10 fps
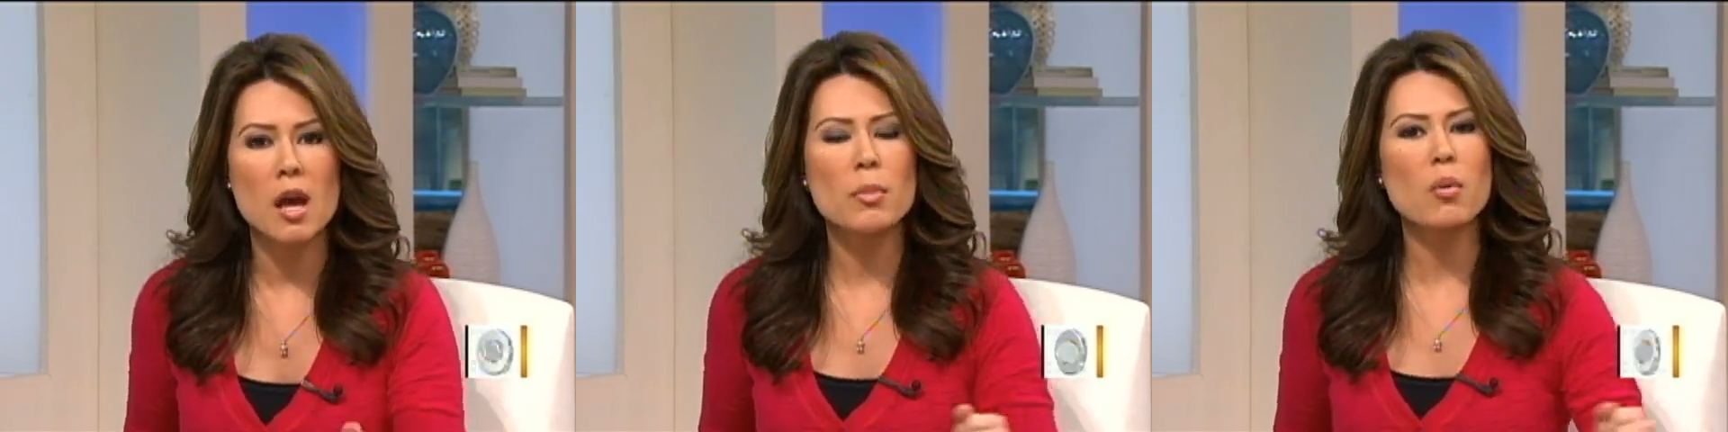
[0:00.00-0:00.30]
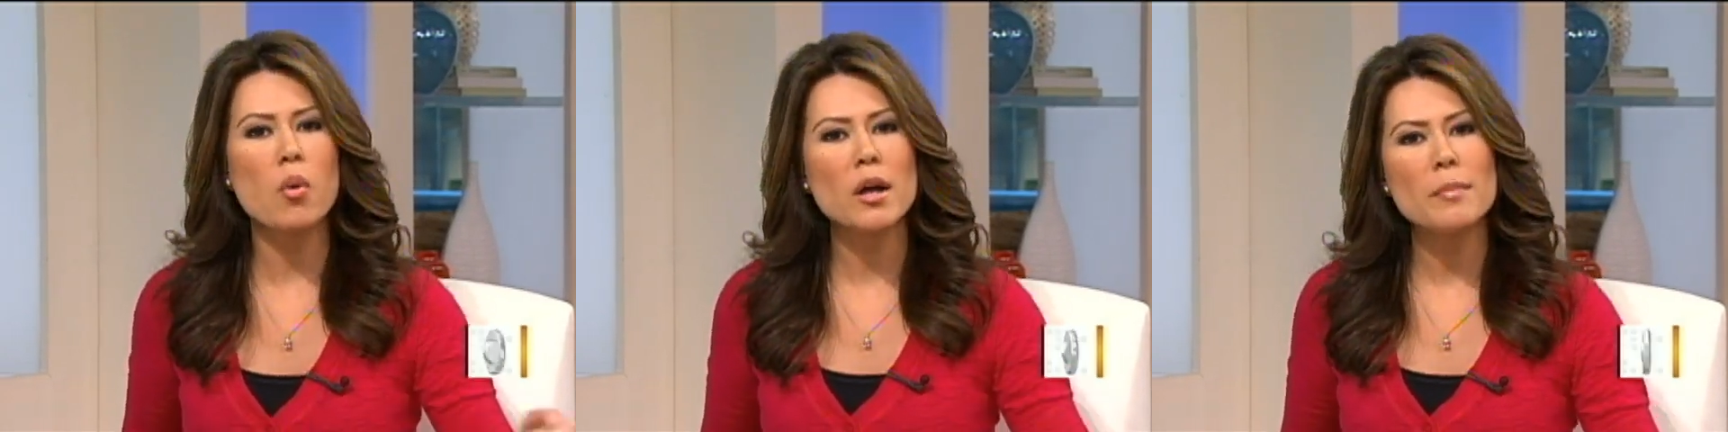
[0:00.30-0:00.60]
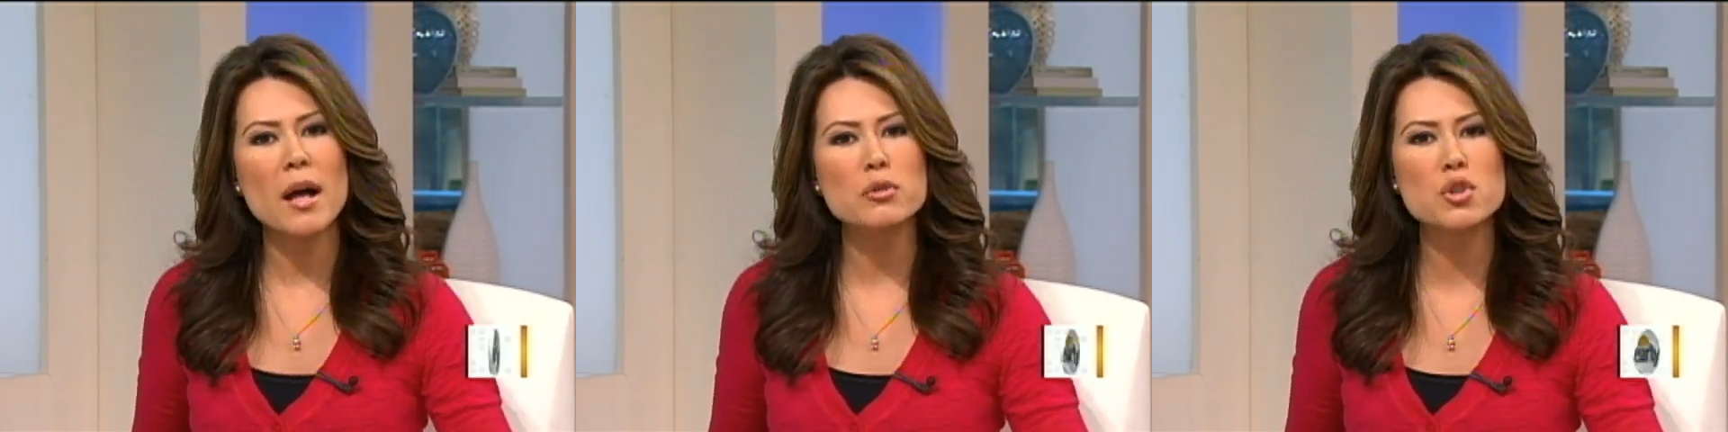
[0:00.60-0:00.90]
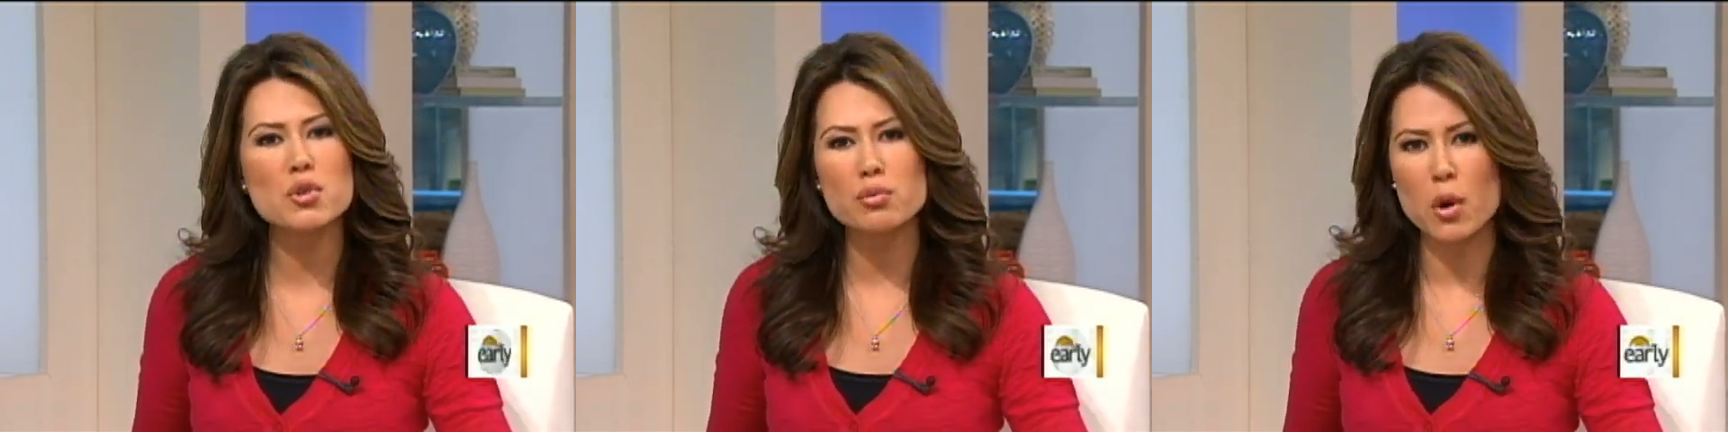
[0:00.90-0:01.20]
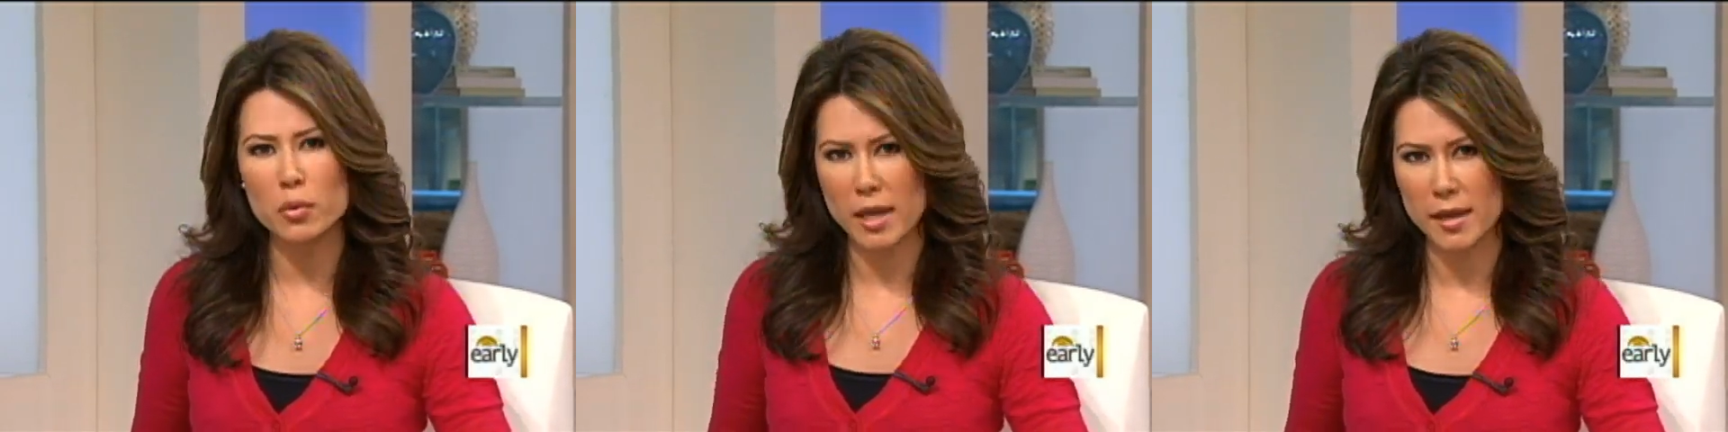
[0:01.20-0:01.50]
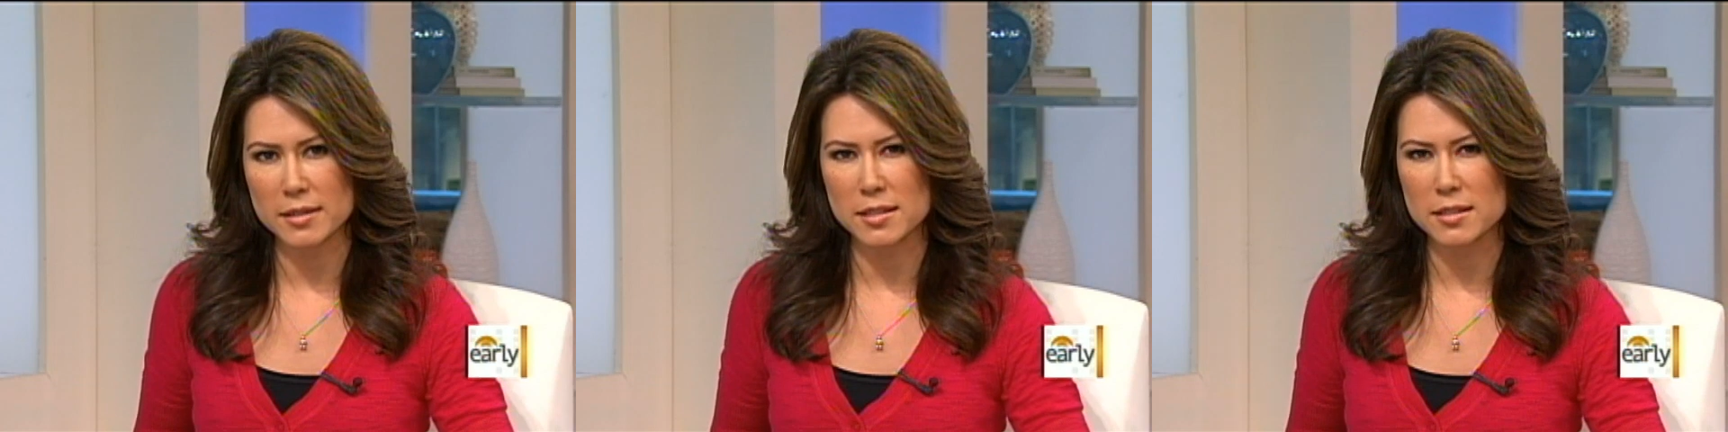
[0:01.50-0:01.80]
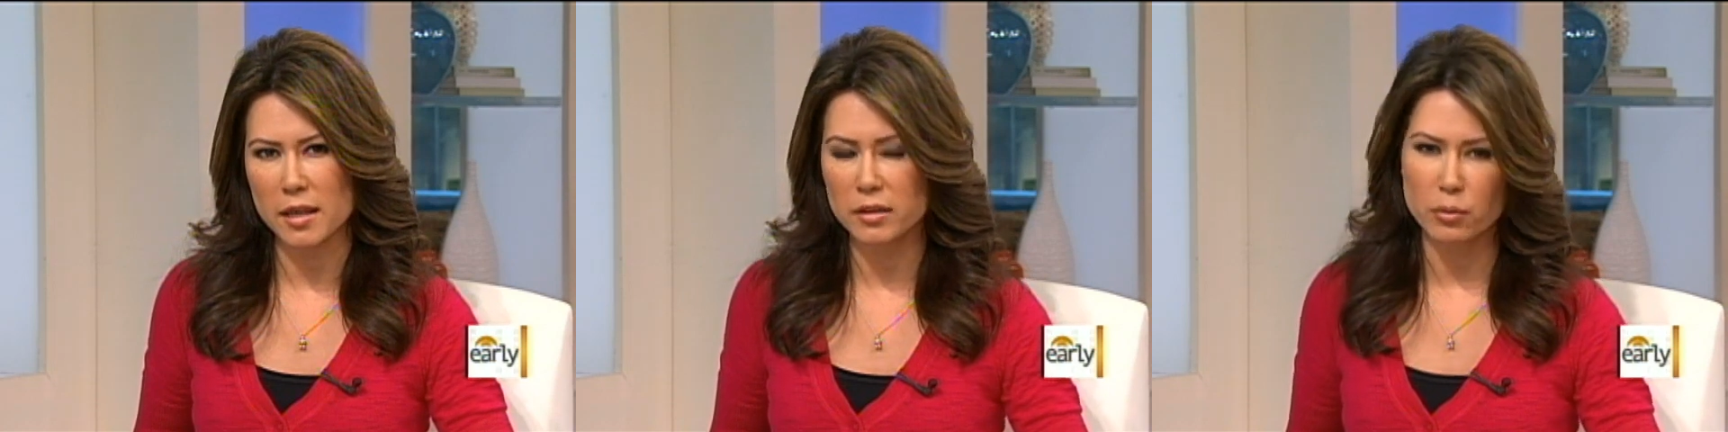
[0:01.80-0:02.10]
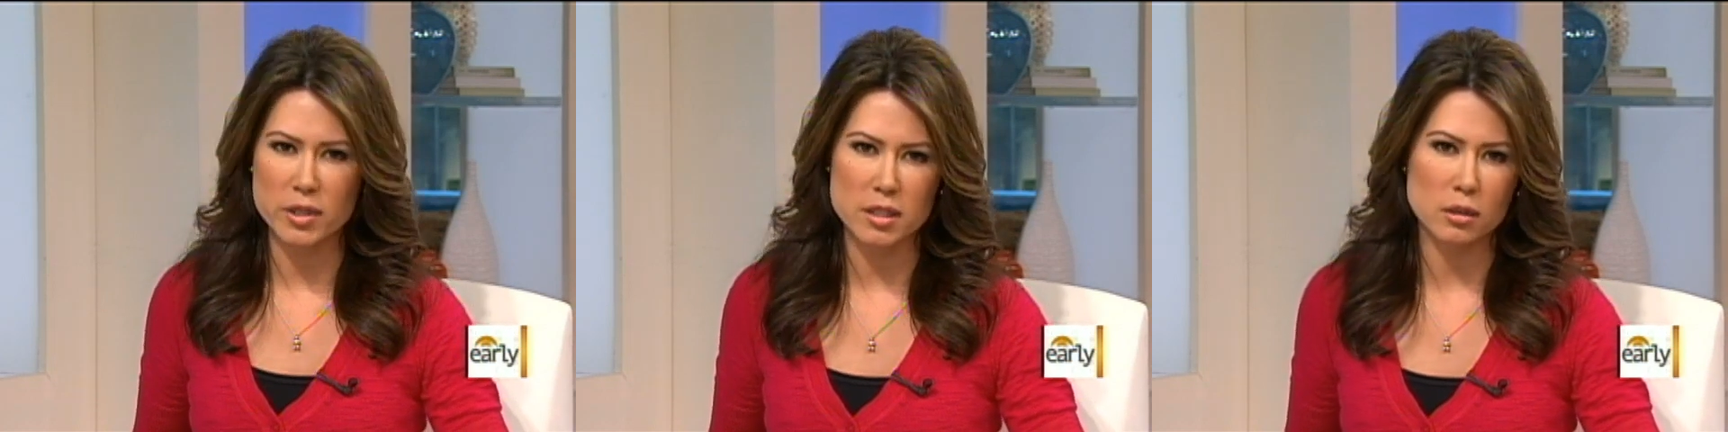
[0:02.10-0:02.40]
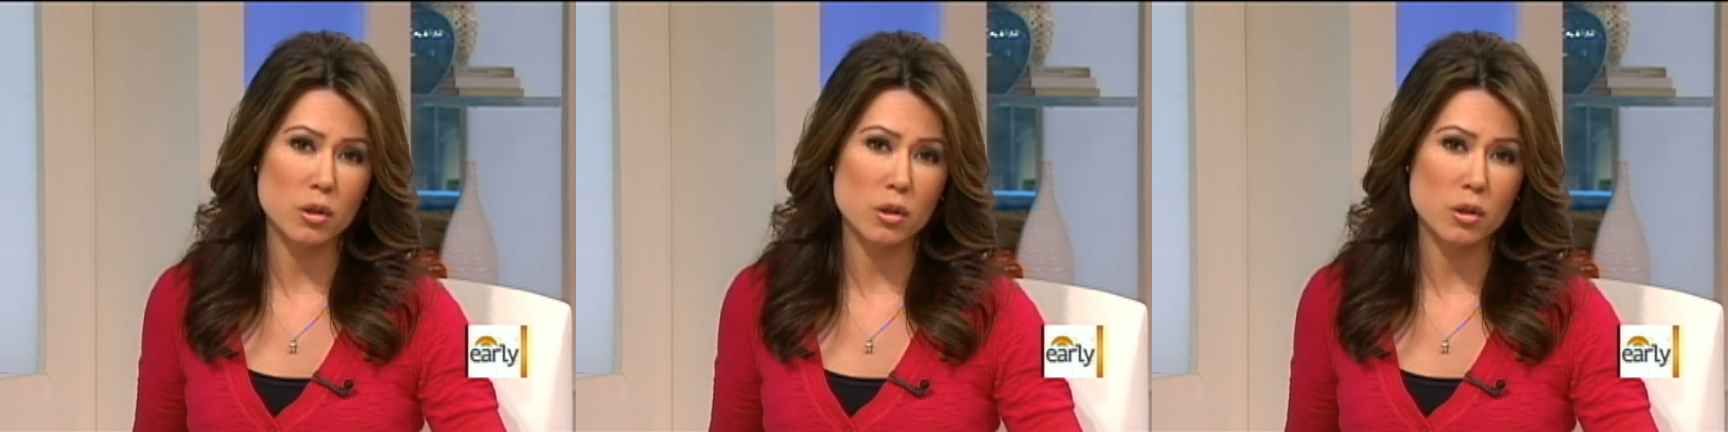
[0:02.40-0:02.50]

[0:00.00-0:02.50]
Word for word: But what about stroke cases like the recent